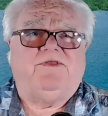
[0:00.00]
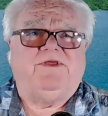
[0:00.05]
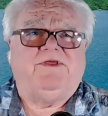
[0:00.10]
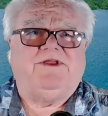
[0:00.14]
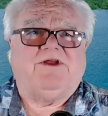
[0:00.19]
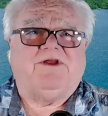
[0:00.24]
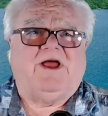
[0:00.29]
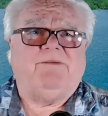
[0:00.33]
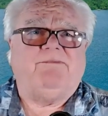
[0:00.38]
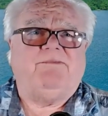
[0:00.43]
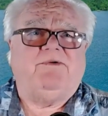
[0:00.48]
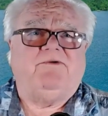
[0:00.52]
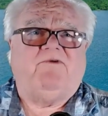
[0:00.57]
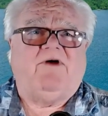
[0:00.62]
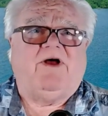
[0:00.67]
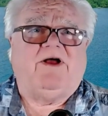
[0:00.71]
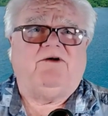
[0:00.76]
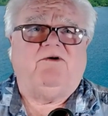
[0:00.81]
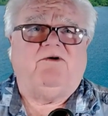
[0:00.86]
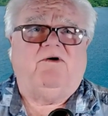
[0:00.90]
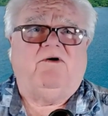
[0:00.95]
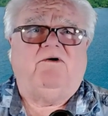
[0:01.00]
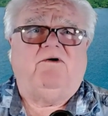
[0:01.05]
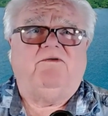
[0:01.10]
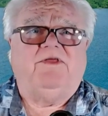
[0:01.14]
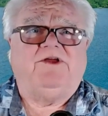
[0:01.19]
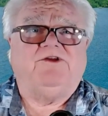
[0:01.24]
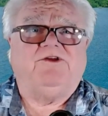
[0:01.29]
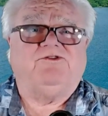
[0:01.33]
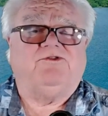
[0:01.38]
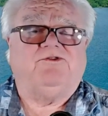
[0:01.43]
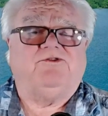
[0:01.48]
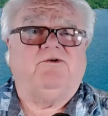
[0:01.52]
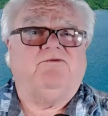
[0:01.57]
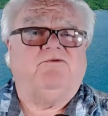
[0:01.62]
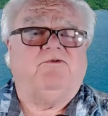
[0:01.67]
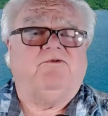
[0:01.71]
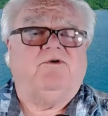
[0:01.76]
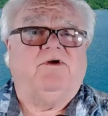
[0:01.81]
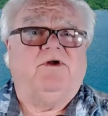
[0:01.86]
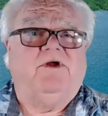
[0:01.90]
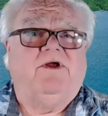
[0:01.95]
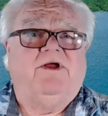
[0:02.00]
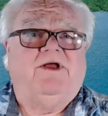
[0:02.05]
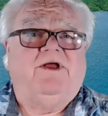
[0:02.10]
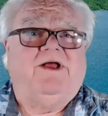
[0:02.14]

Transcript: the type of alcohol they serve for